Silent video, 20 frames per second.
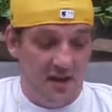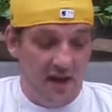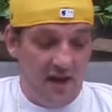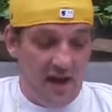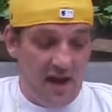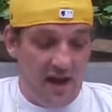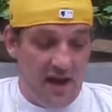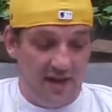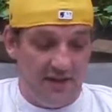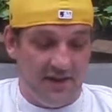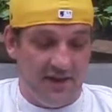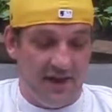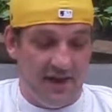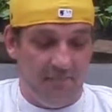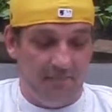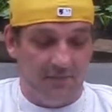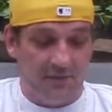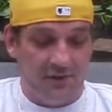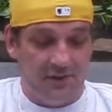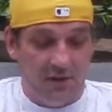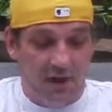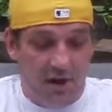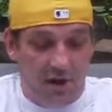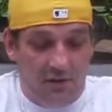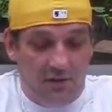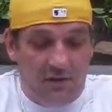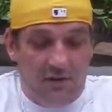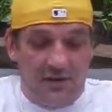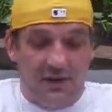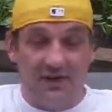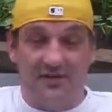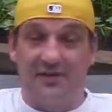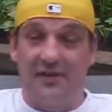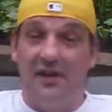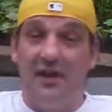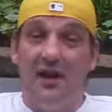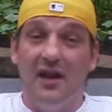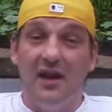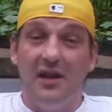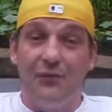And you know,
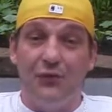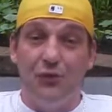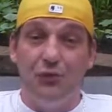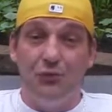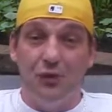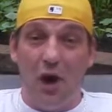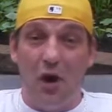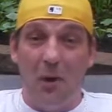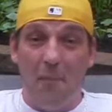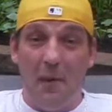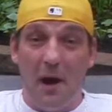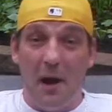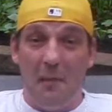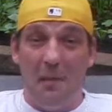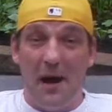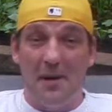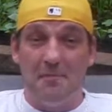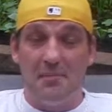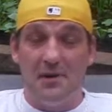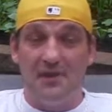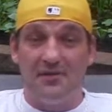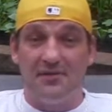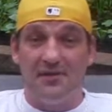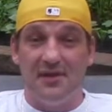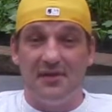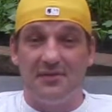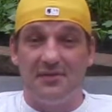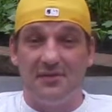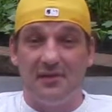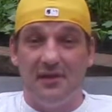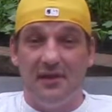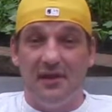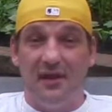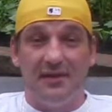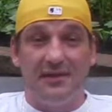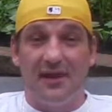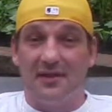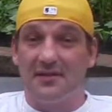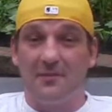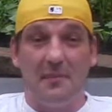listen, if you know about my business,
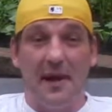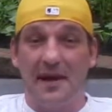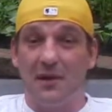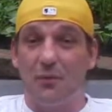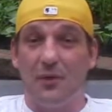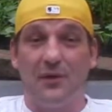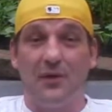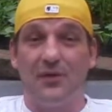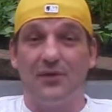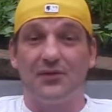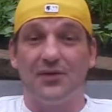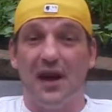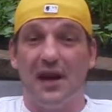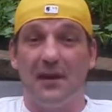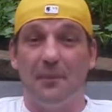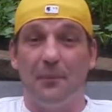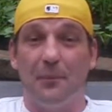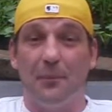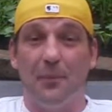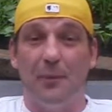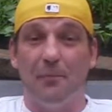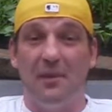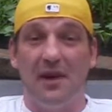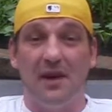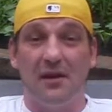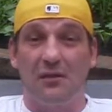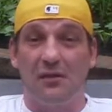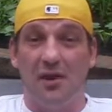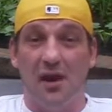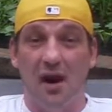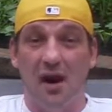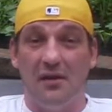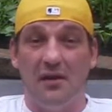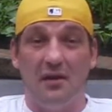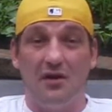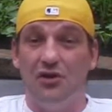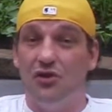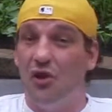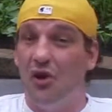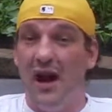it doesn't matter whether you sign up with me or not.
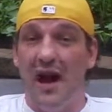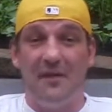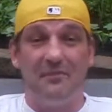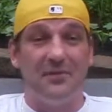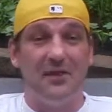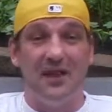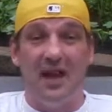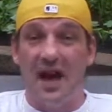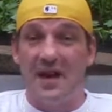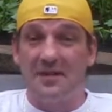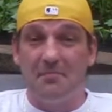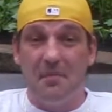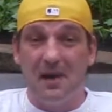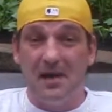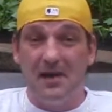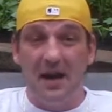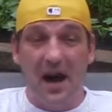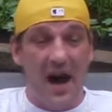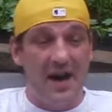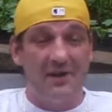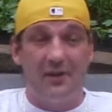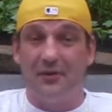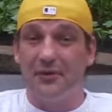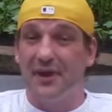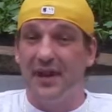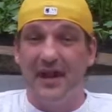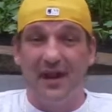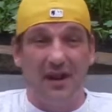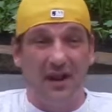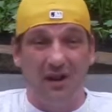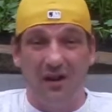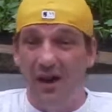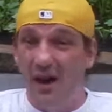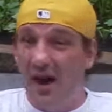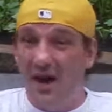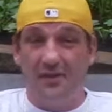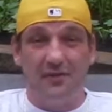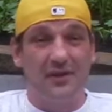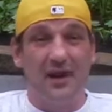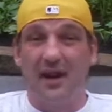You don't have to like me. I don't care.
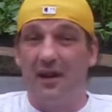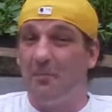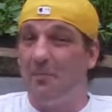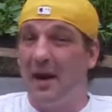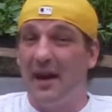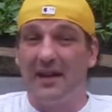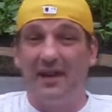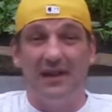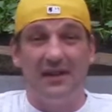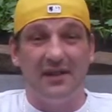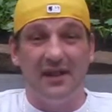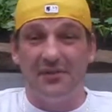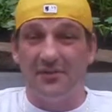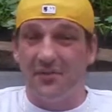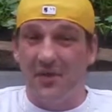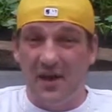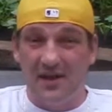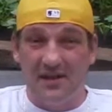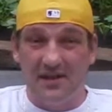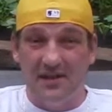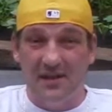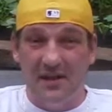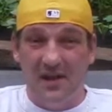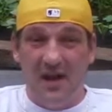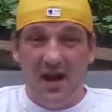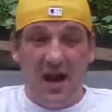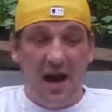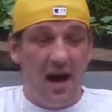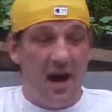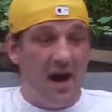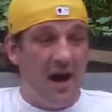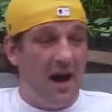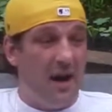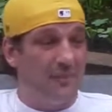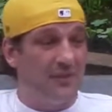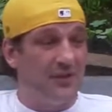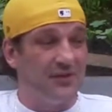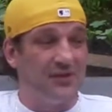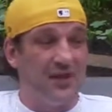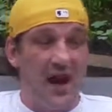I don't care about getting unfriended.
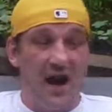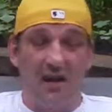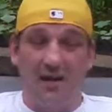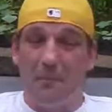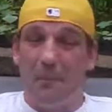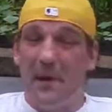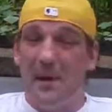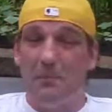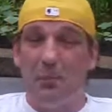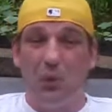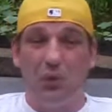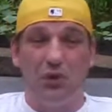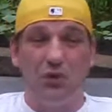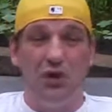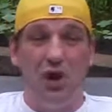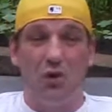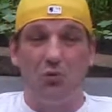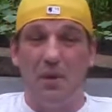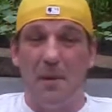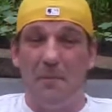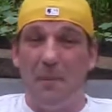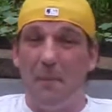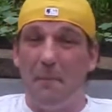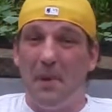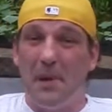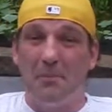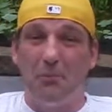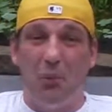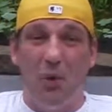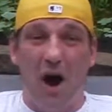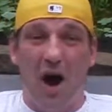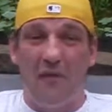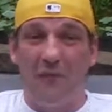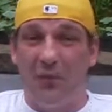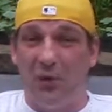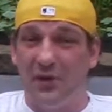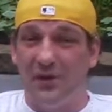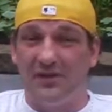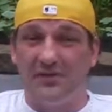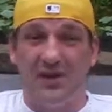I'm just tired of people, you know, ripping people off
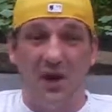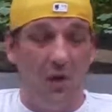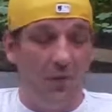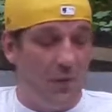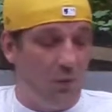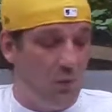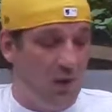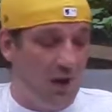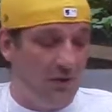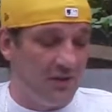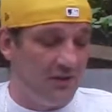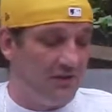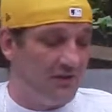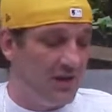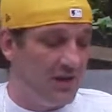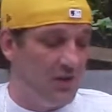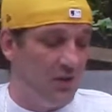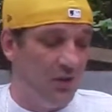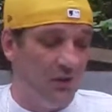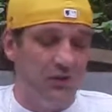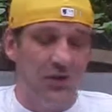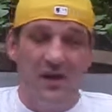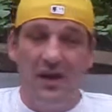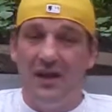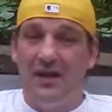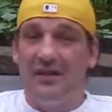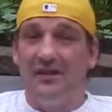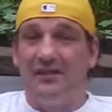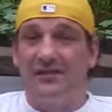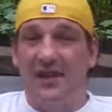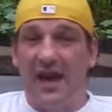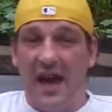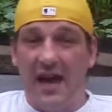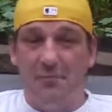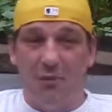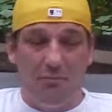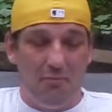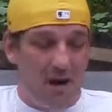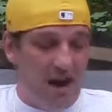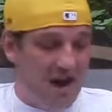on these health and wellness deals, these
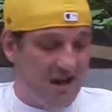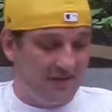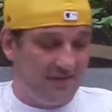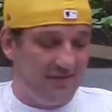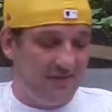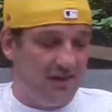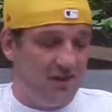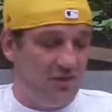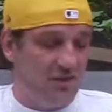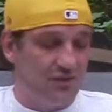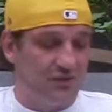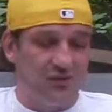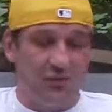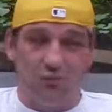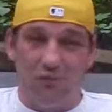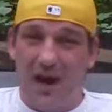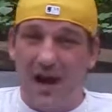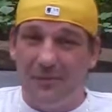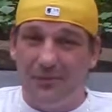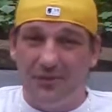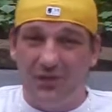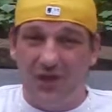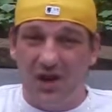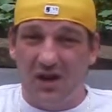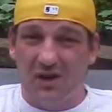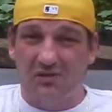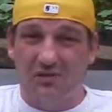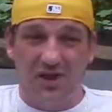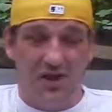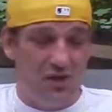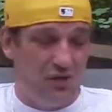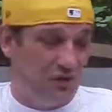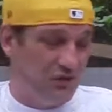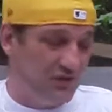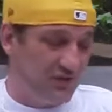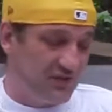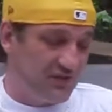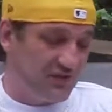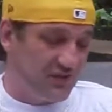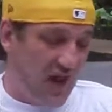cable box deals, the rev share deals,
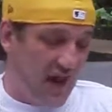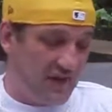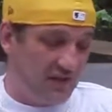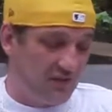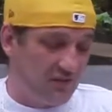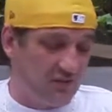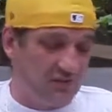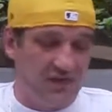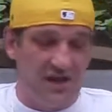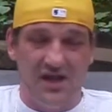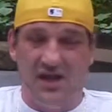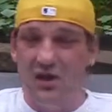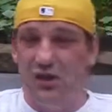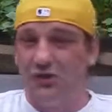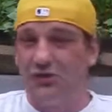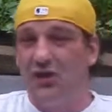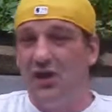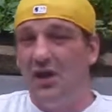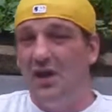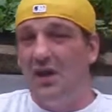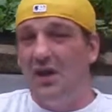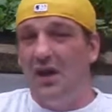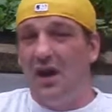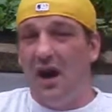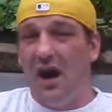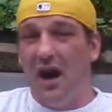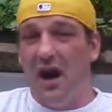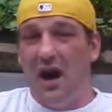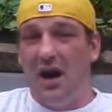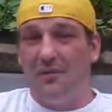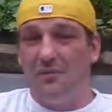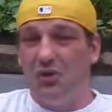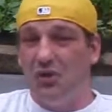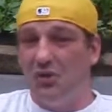these cycler deals. You